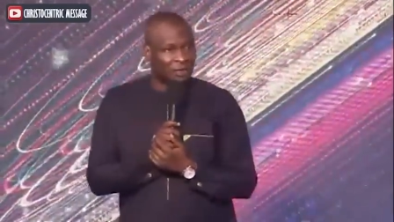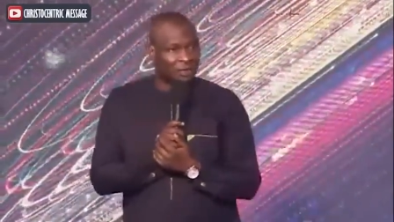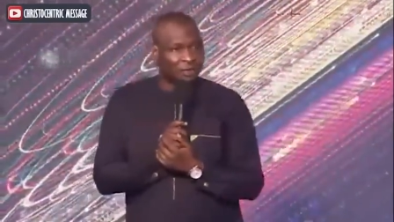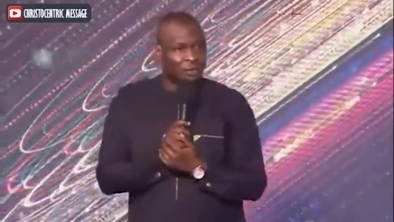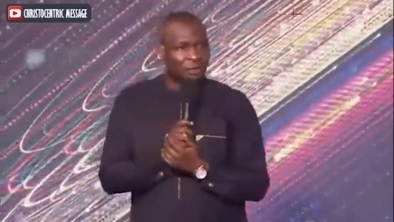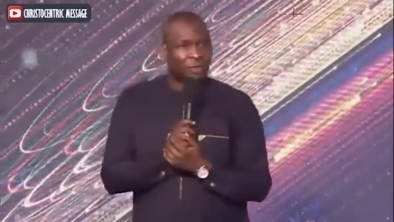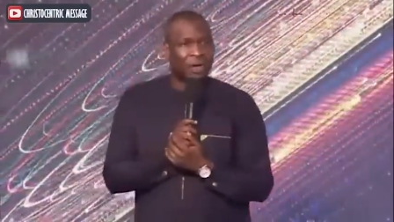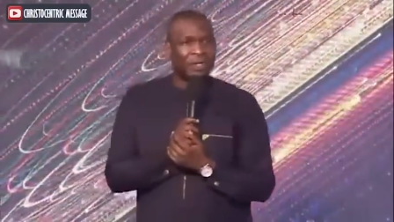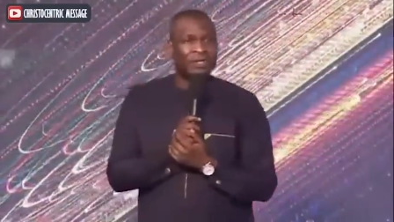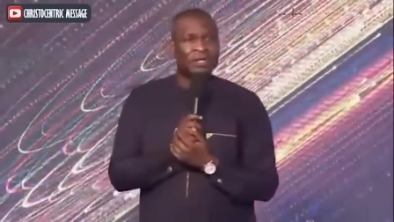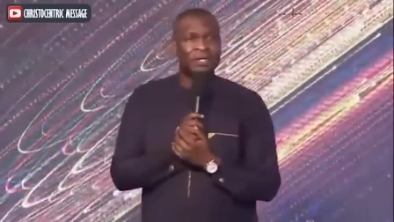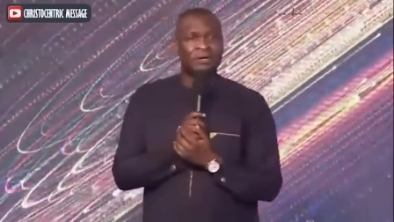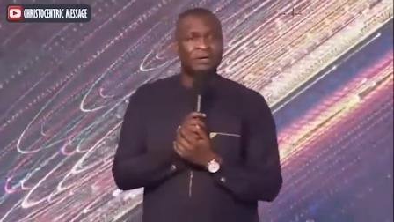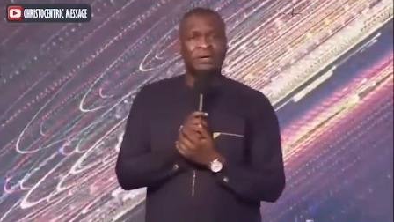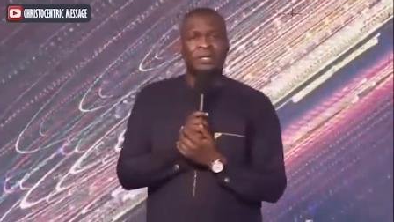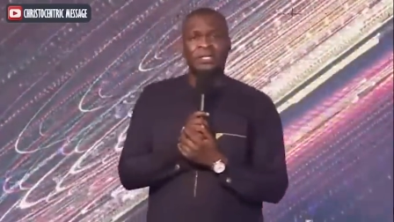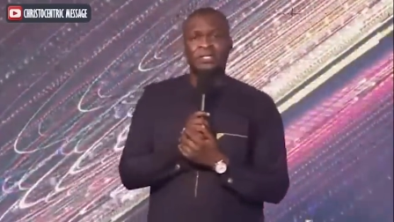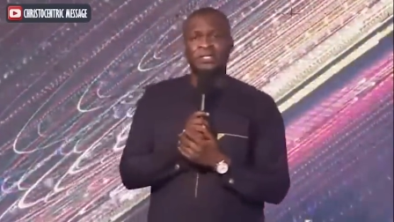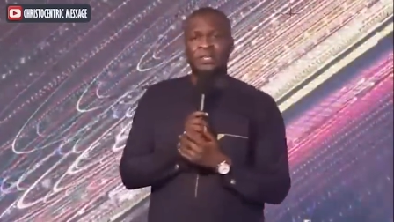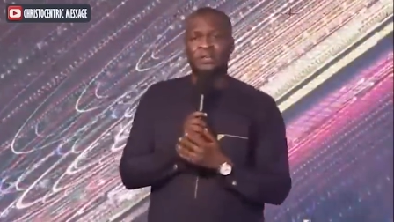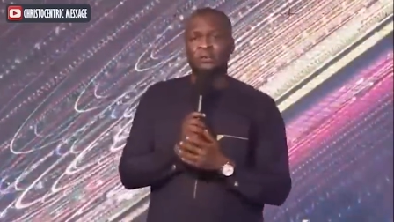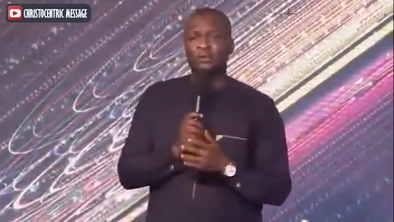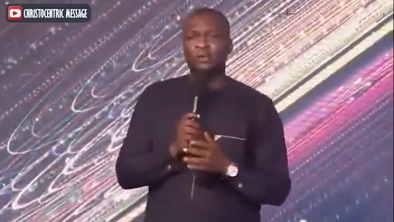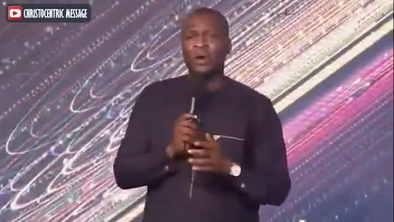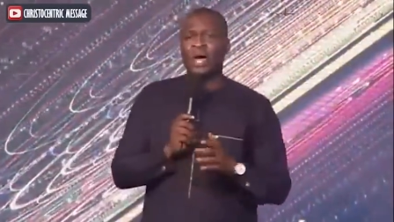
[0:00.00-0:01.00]
you are the
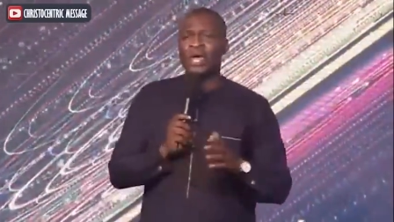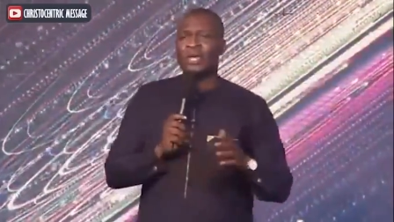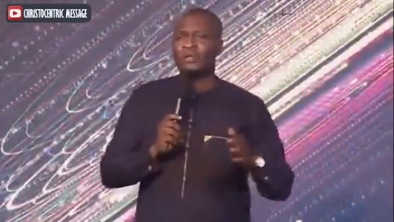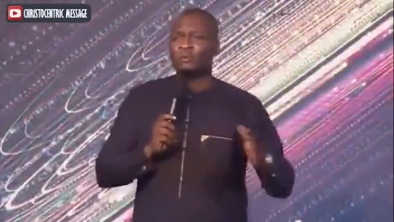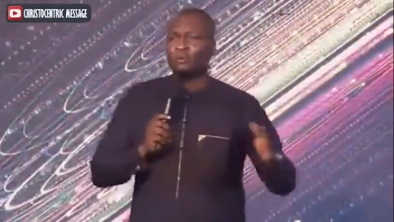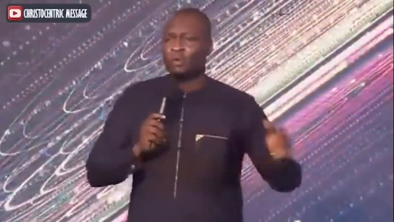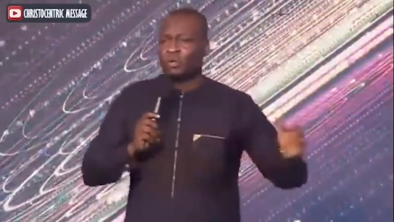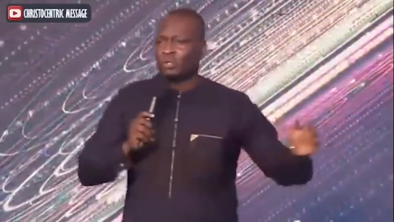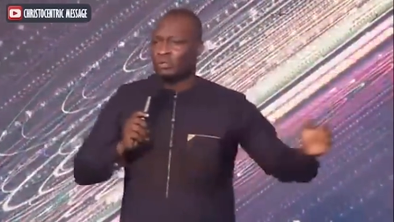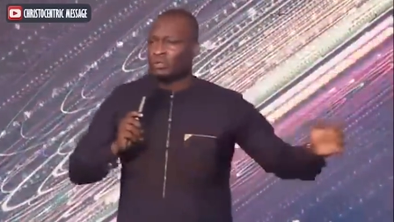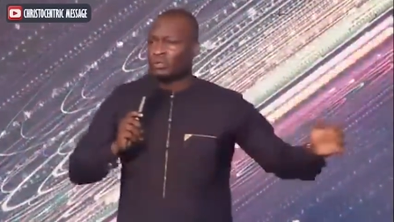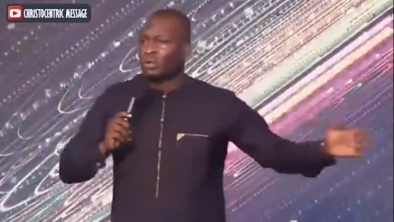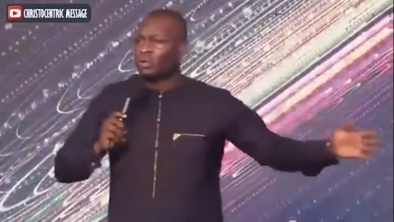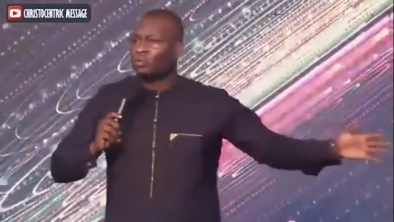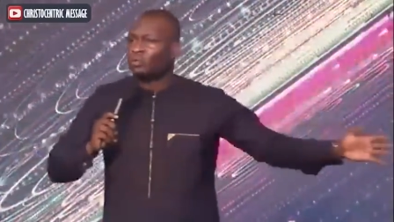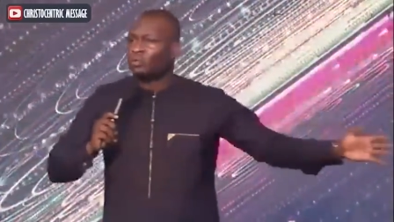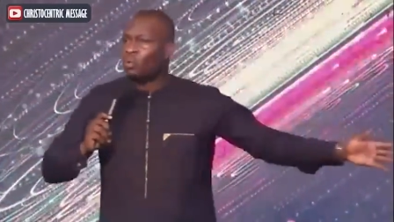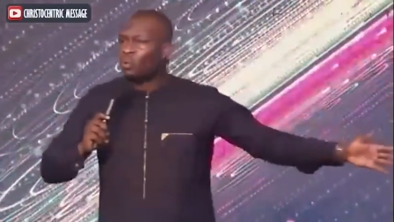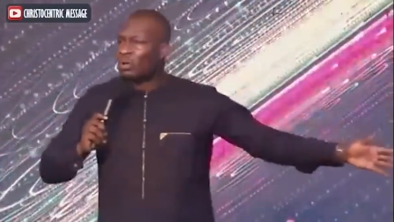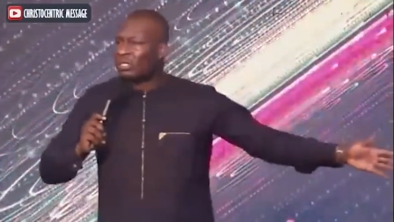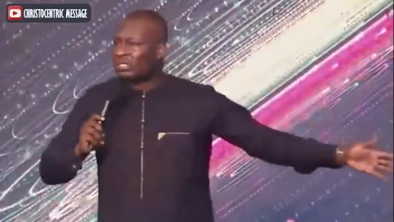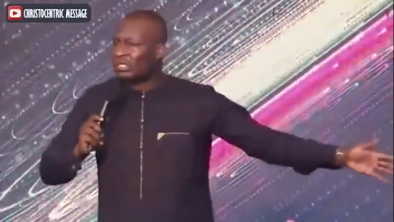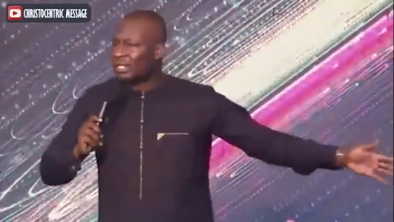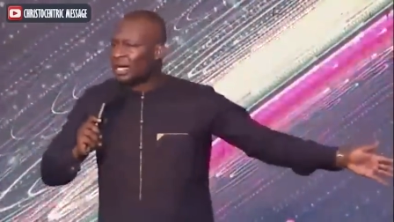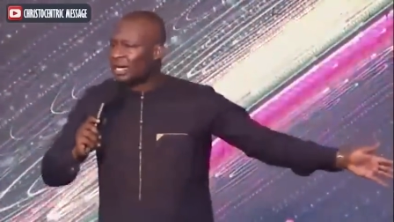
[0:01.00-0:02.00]
reason why it was not
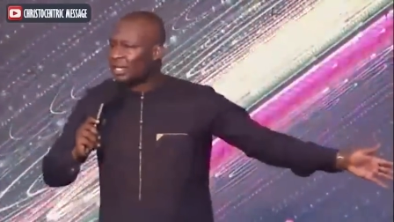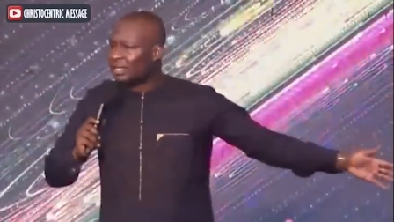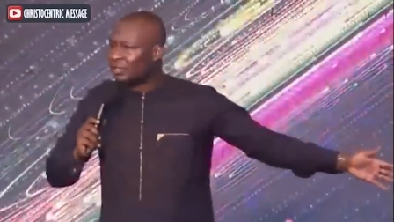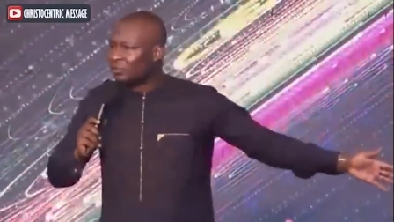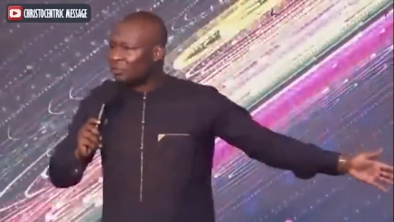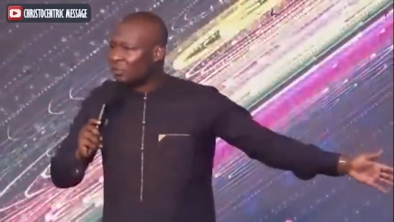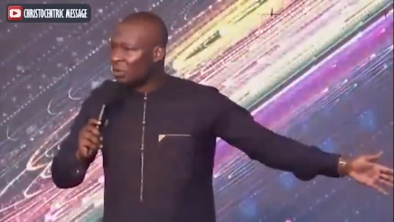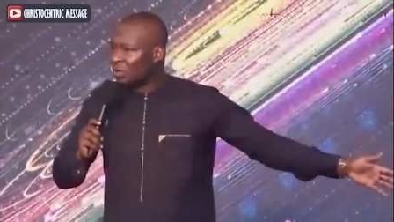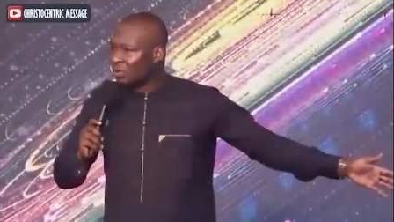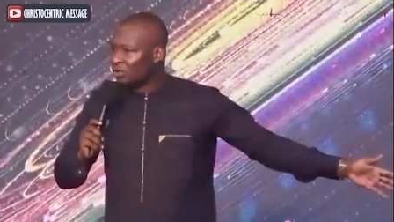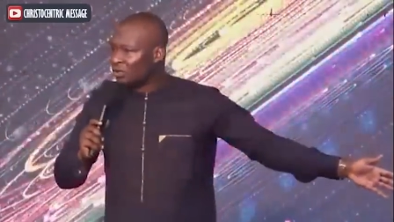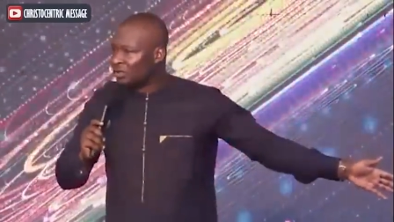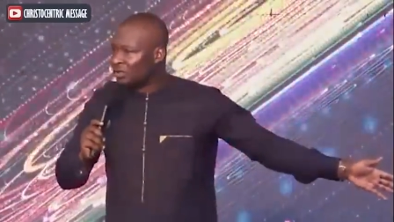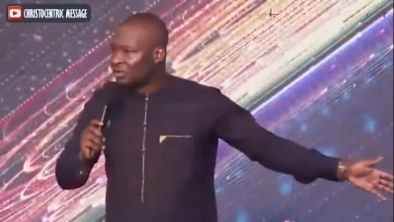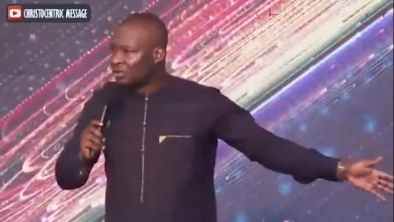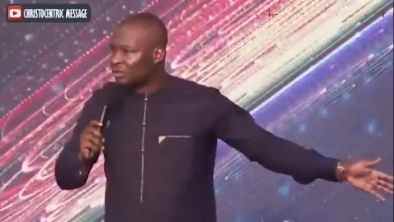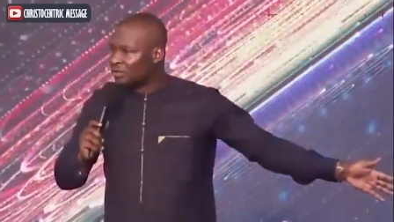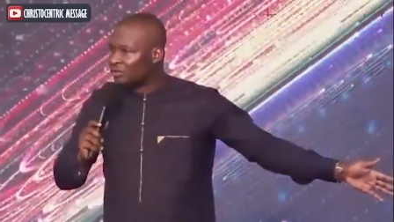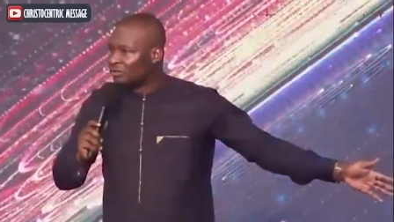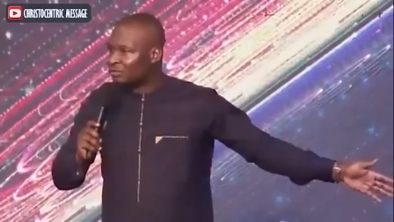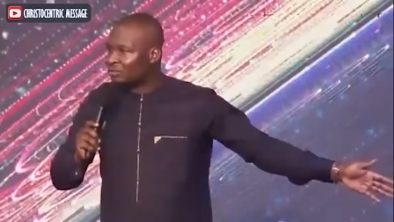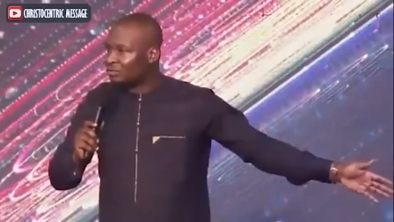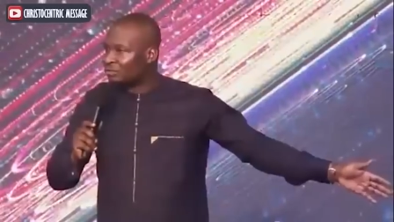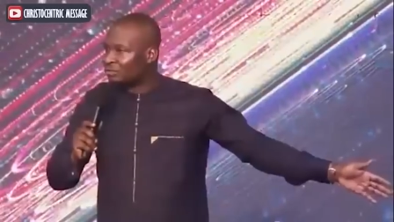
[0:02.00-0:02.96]
worse than it was